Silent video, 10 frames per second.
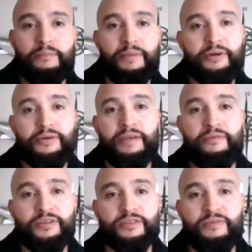better
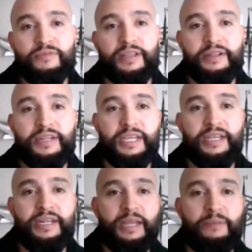diversify the
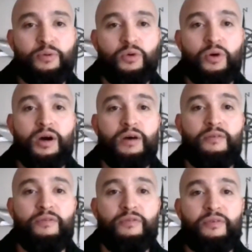DNA pool
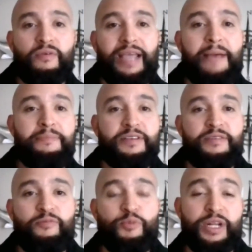of
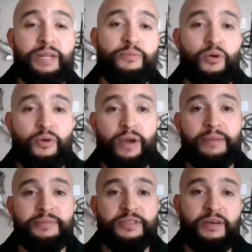captive breeding
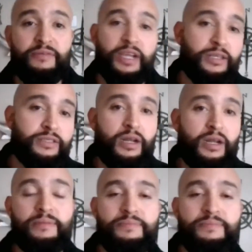programs of the
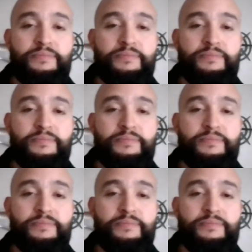ocelot.